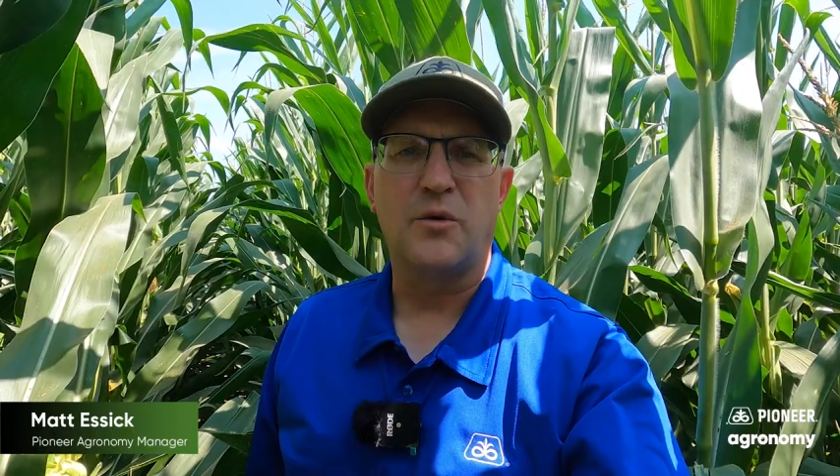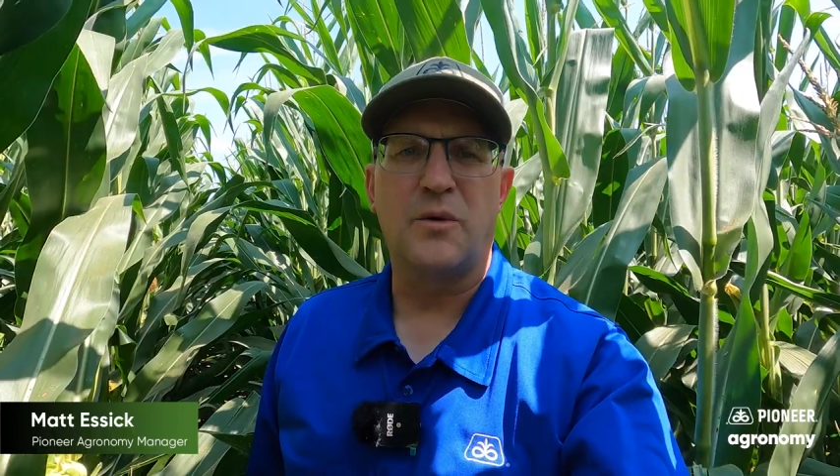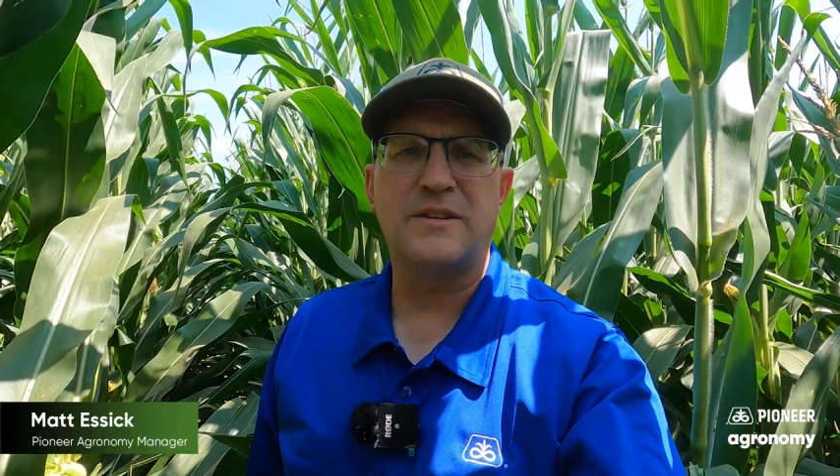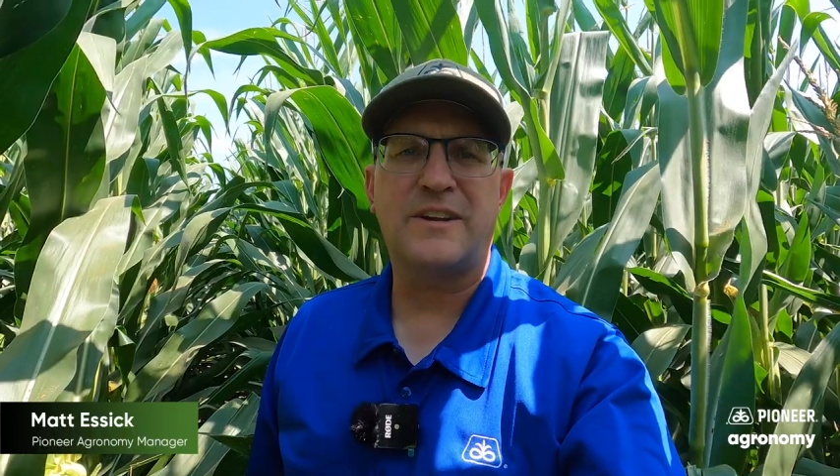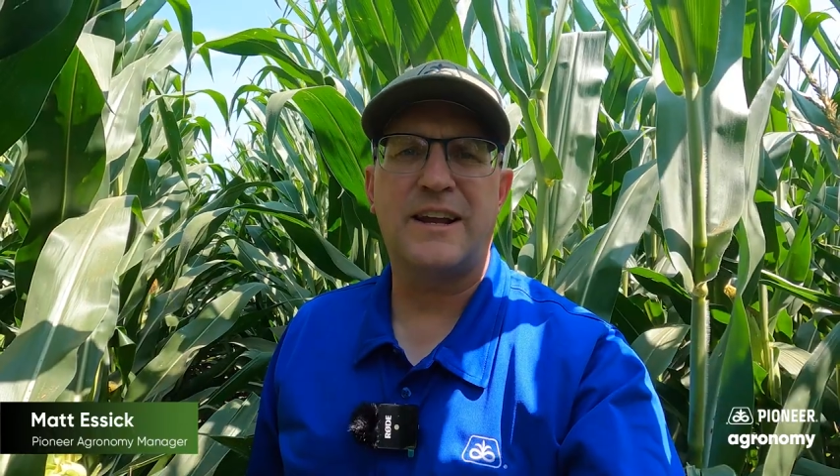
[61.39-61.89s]
So
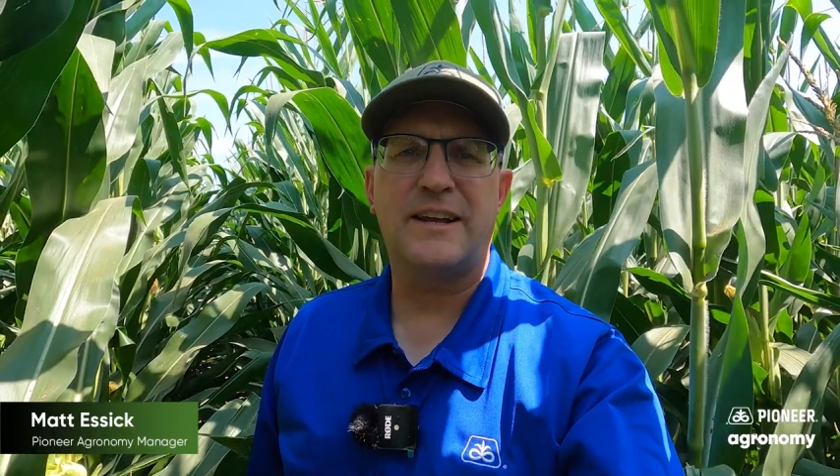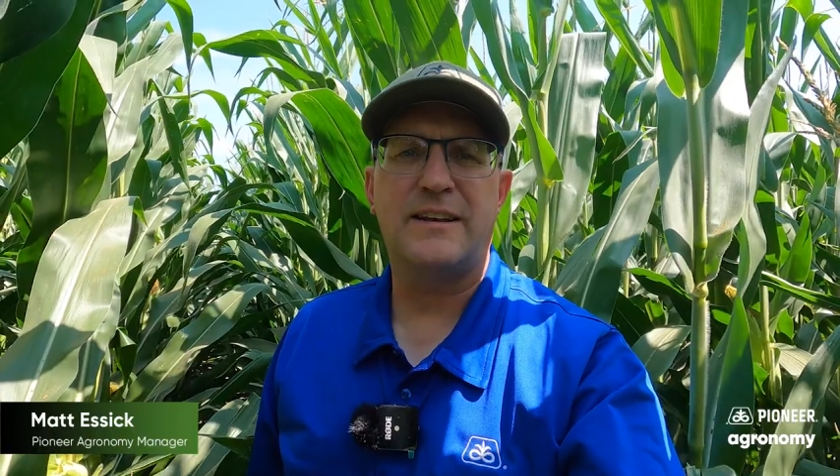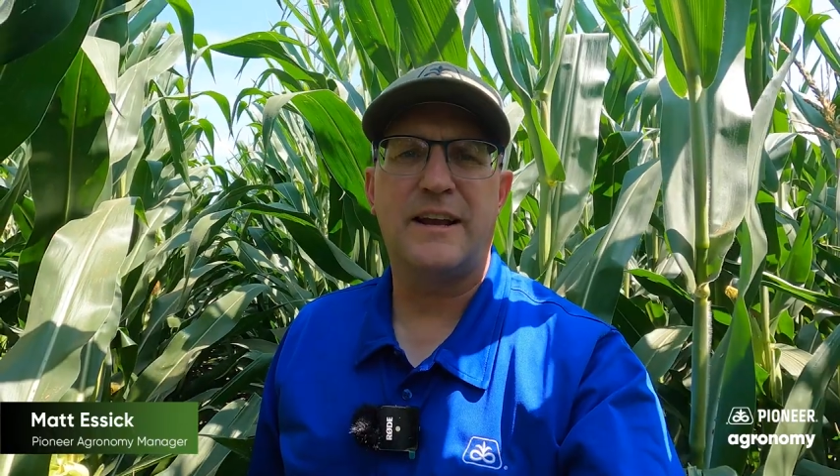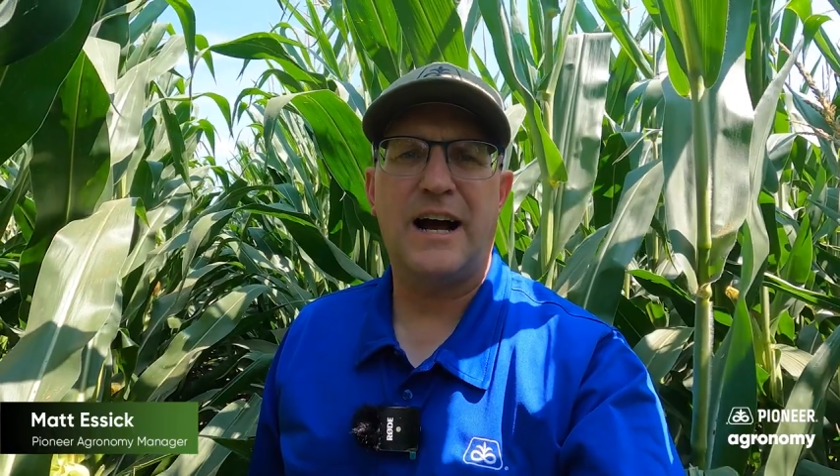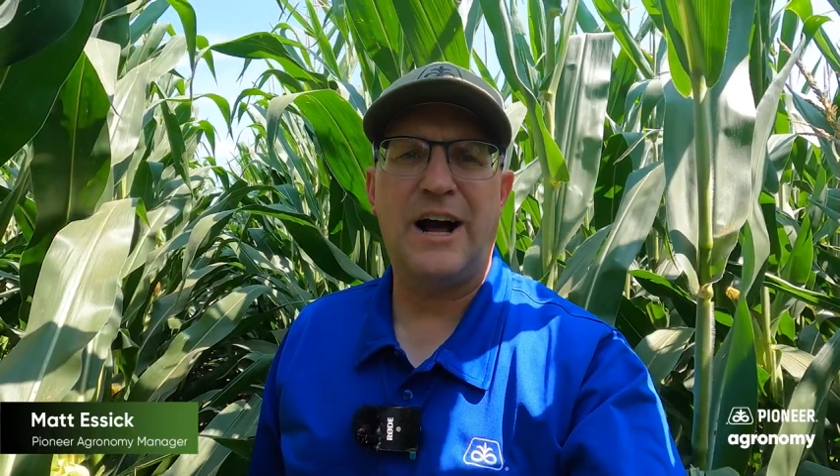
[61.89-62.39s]
once
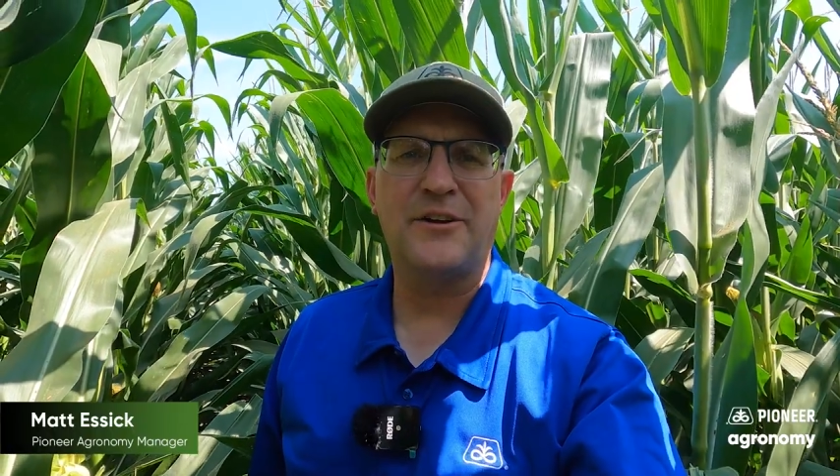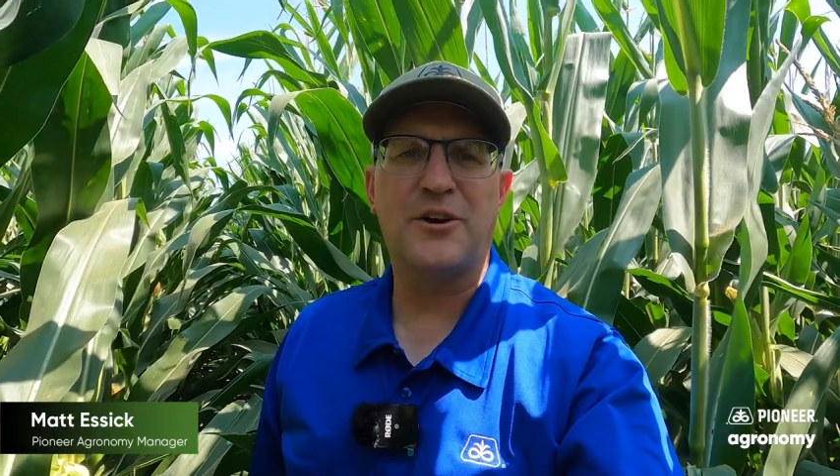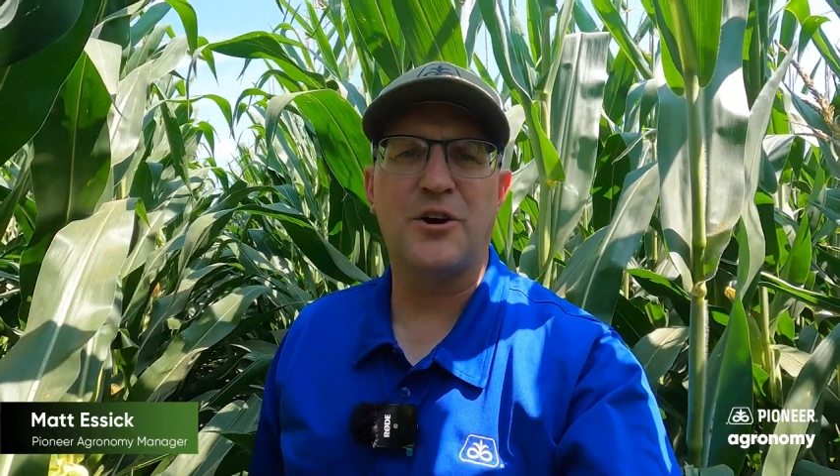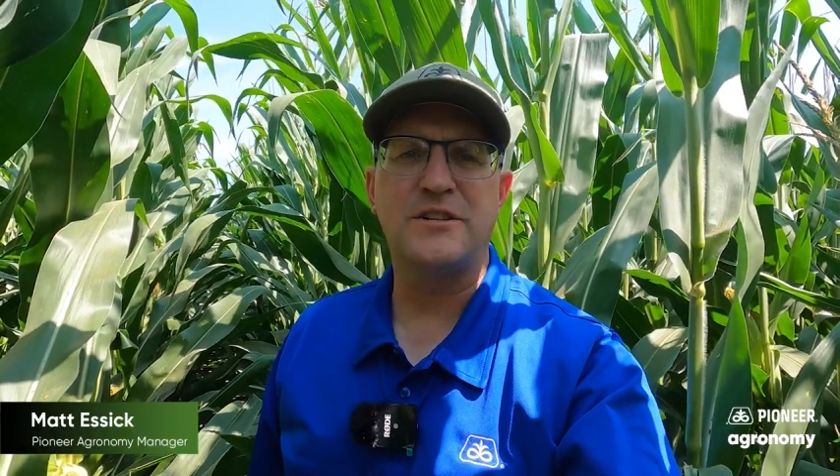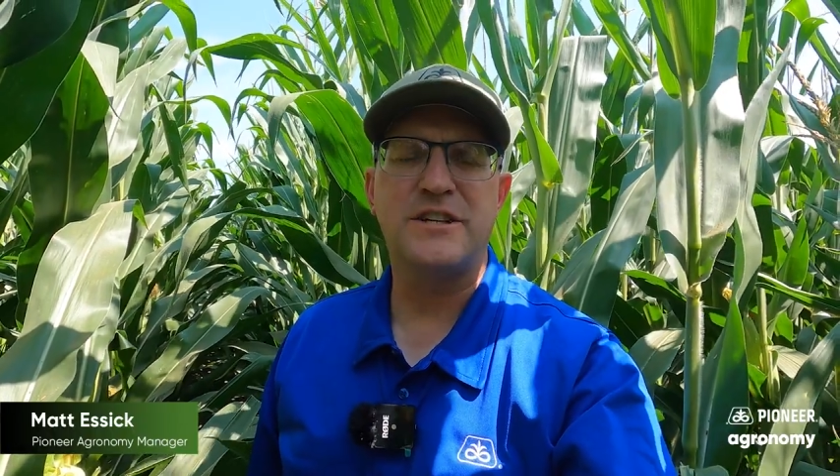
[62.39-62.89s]
again, I'll
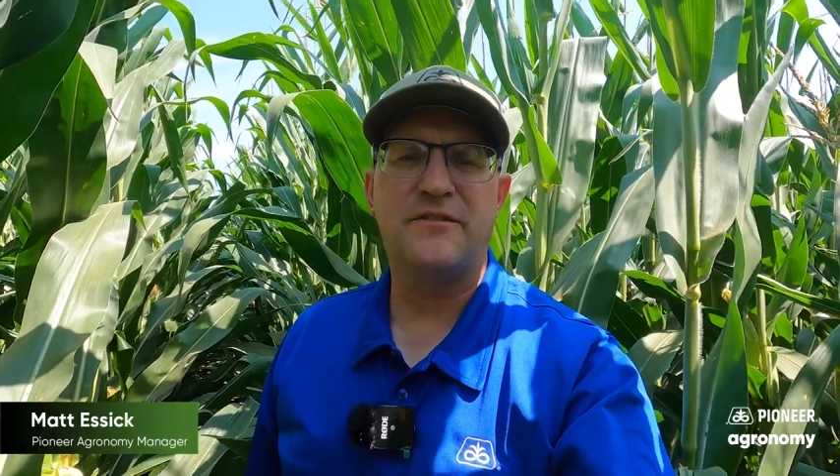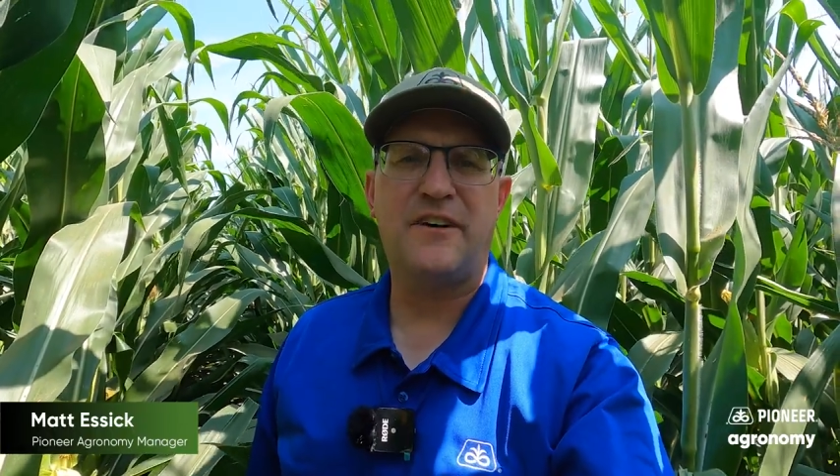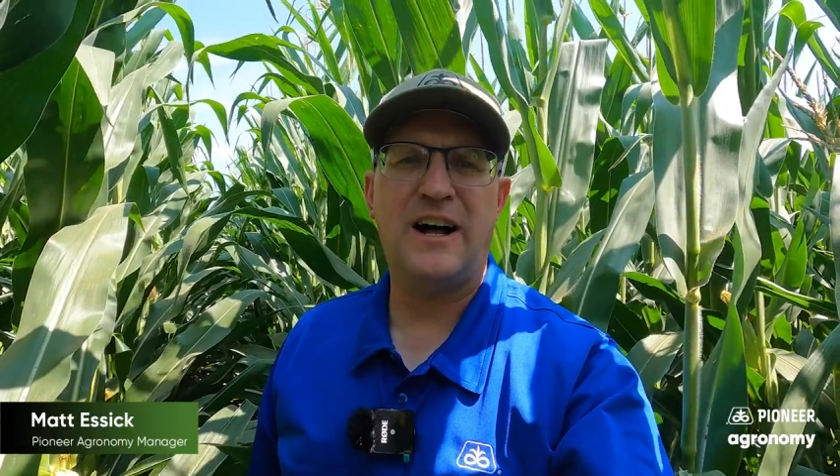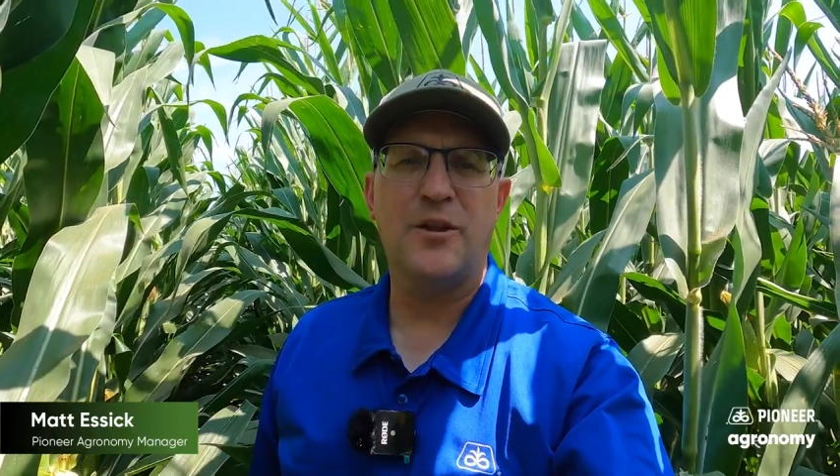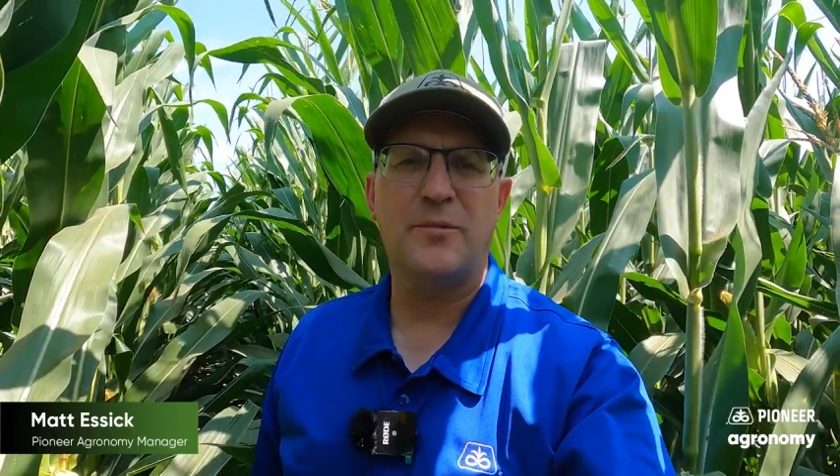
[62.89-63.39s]
encourage you to follow